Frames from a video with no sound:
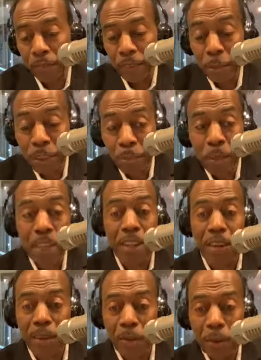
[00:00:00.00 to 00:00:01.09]
So we spent,
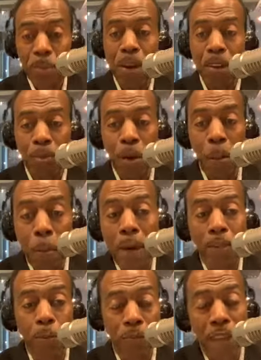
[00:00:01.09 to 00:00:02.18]
we probably spent a
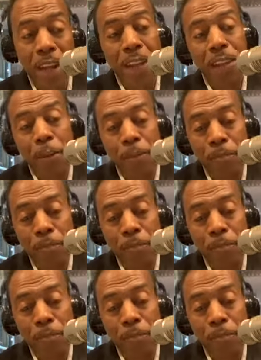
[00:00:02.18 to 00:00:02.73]
month with that.